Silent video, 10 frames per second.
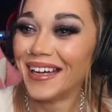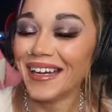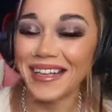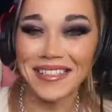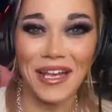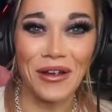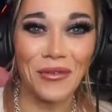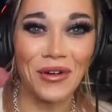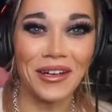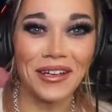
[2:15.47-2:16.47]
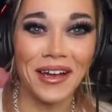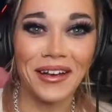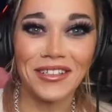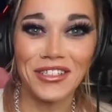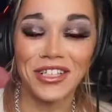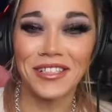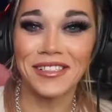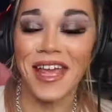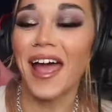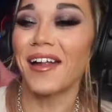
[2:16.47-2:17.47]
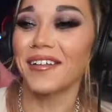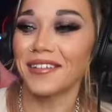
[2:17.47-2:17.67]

He's like, what kind of shit is that?